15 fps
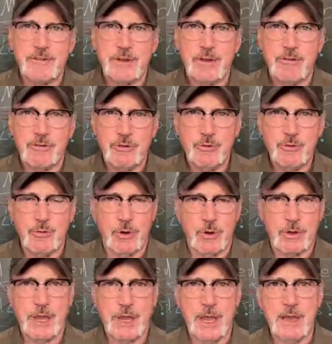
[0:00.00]
if
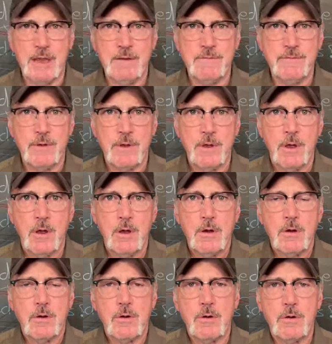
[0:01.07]
you will cave
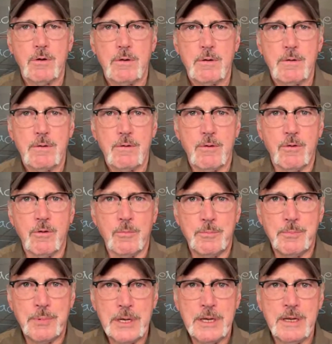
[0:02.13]
or
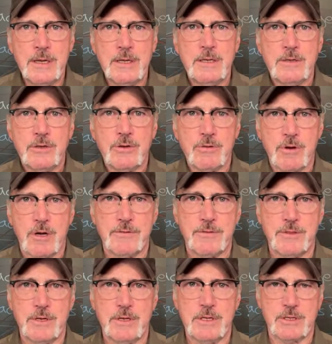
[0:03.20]
be your
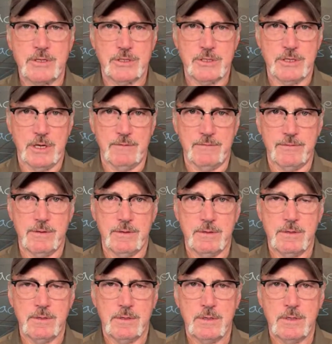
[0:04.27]
authentic self.
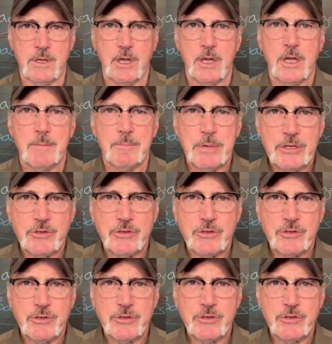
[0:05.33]
Be
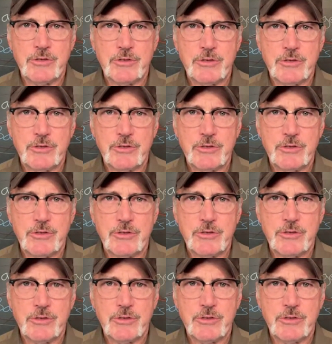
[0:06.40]
true to your own
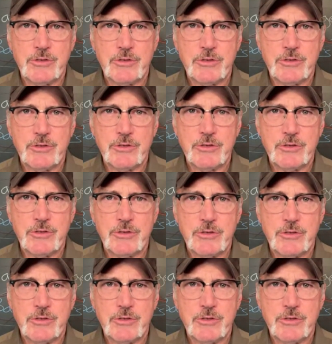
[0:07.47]
values, your own
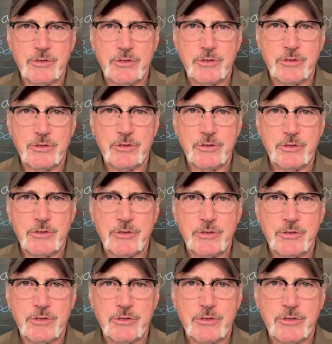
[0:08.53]
ways of
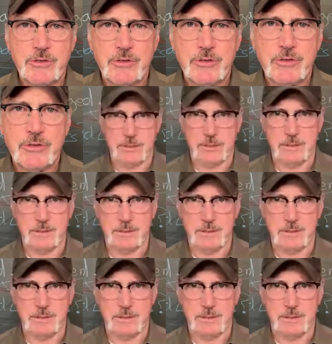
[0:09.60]
doing things.